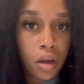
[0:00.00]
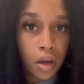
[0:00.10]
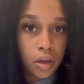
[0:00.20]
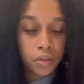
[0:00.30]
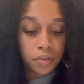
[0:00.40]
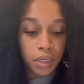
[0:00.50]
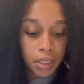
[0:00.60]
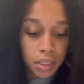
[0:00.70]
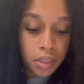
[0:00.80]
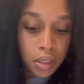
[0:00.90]
All
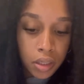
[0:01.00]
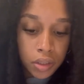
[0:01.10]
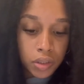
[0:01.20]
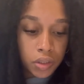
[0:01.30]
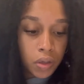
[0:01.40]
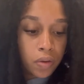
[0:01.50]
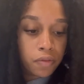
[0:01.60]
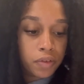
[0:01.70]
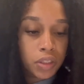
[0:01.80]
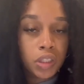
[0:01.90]
right, so
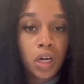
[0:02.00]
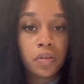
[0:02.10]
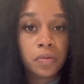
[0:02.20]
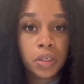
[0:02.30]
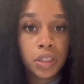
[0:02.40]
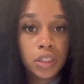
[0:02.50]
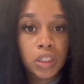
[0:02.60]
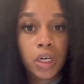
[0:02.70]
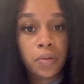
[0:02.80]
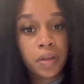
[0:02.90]
first off, we're going to
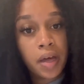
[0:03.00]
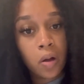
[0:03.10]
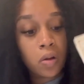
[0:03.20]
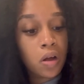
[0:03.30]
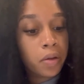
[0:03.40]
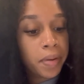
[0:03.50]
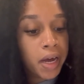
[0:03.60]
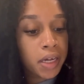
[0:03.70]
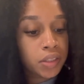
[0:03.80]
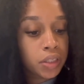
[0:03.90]
start with alcohol
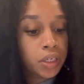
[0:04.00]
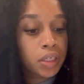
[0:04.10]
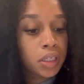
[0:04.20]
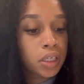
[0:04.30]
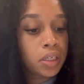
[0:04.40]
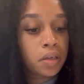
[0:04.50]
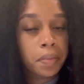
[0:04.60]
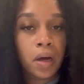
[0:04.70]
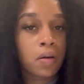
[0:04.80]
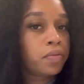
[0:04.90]
pads. You're going to need
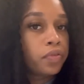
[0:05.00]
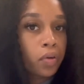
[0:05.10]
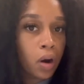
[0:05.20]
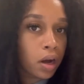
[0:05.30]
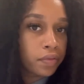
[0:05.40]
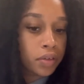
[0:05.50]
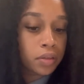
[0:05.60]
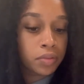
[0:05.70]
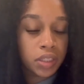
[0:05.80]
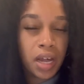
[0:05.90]
about 4 of
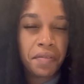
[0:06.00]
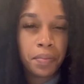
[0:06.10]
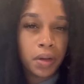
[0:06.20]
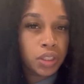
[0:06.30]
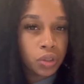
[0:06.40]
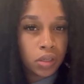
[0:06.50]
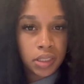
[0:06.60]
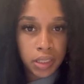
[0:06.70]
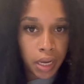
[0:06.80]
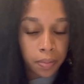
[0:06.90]
them. Just have a bunch on
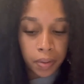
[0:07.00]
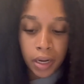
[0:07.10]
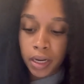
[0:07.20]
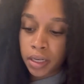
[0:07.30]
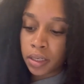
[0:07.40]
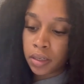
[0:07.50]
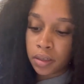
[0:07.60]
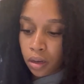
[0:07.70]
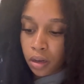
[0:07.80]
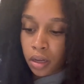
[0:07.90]
standby.
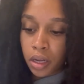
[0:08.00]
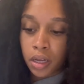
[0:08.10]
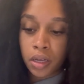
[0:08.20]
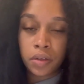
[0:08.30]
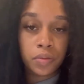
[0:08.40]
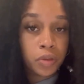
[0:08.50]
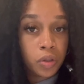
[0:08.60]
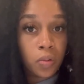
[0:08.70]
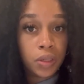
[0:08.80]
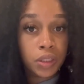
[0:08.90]
And we're
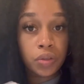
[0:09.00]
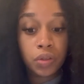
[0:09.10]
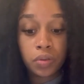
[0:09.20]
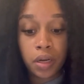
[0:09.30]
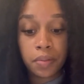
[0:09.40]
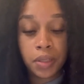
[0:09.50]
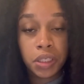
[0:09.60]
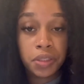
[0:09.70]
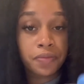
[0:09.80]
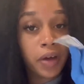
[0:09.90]
going to scrub
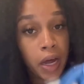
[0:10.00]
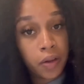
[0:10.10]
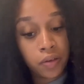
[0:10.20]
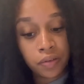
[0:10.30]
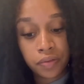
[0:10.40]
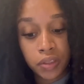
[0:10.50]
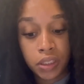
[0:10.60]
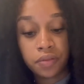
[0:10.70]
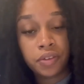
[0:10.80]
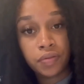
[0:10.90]
each vial
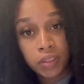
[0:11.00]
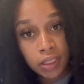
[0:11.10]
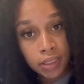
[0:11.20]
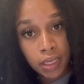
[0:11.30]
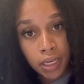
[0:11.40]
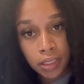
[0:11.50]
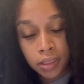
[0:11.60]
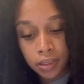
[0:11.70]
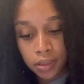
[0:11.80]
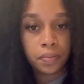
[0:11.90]
for 15
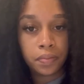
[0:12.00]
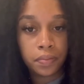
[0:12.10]
seconds.